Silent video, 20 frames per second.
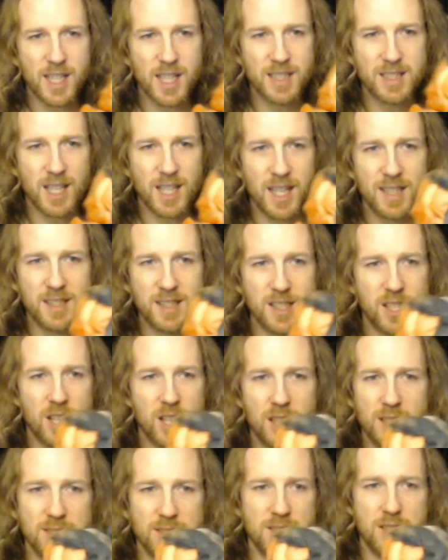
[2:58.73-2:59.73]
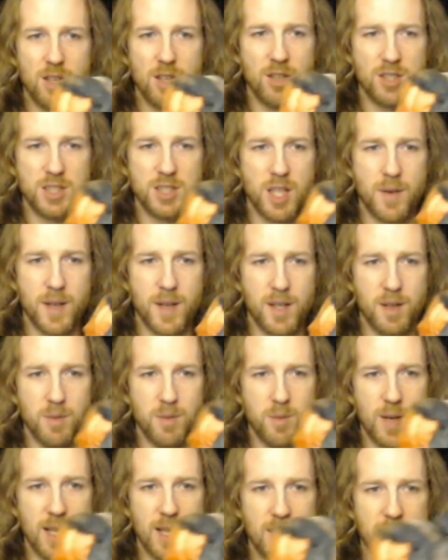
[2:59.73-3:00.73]
The colours are not showing up
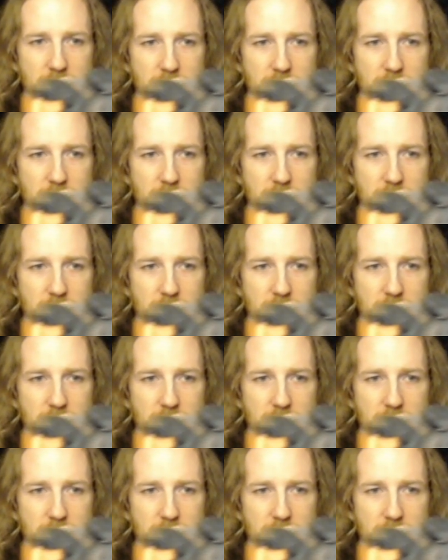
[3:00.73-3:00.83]
well on